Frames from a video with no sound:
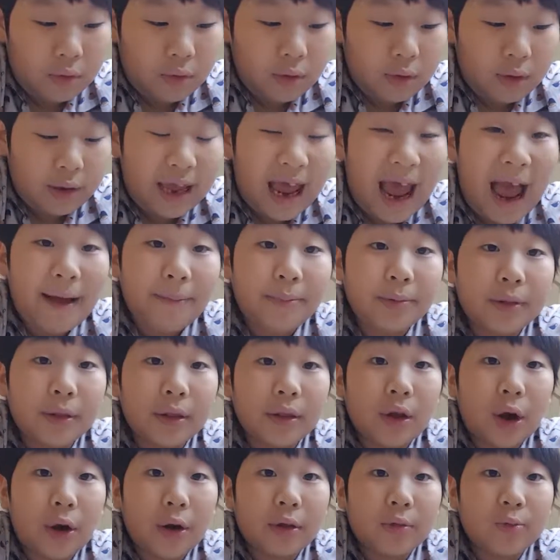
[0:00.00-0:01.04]
Cap
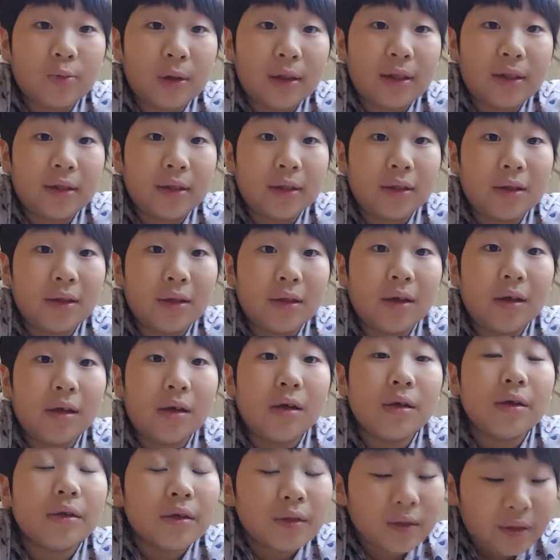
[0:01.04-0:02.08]
starts with
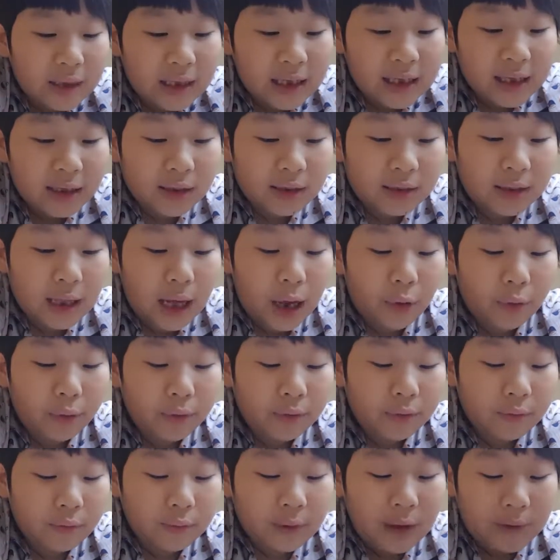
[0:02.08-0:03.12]
C sound.
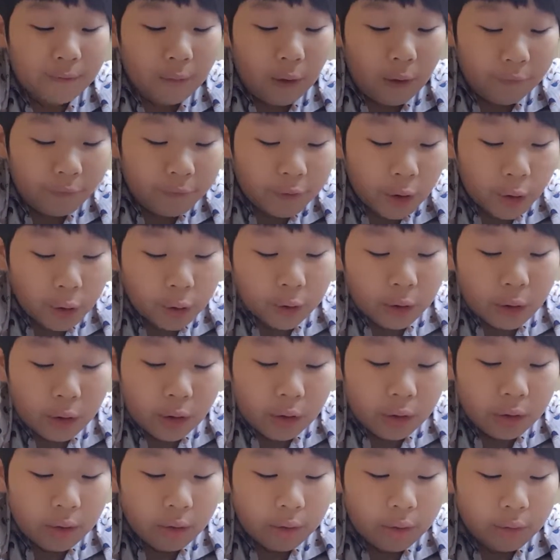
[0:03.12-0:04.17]
We have another
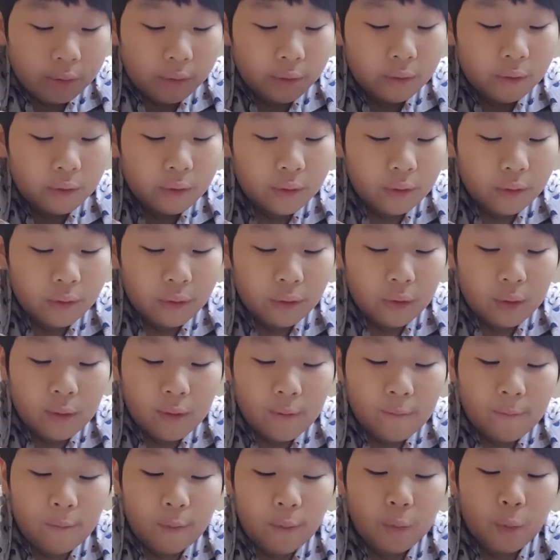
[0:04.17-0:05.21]

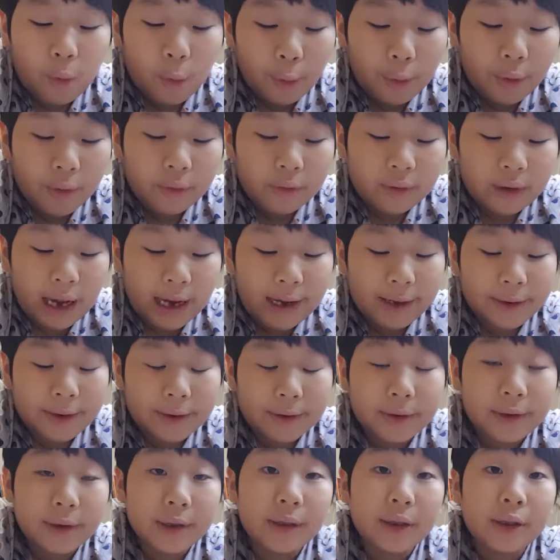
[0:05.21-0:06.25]
word that
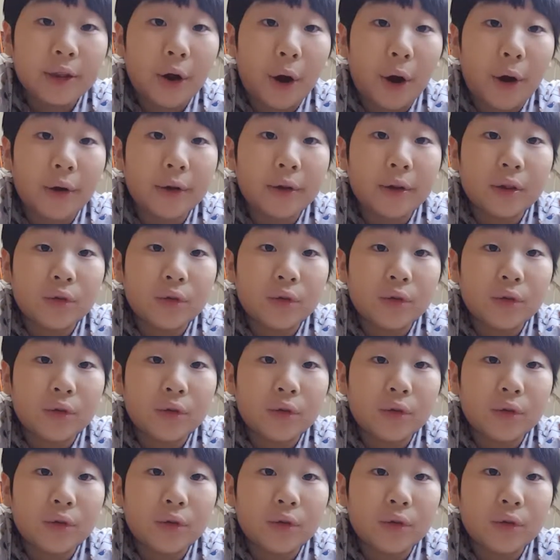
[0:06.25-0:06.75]
starts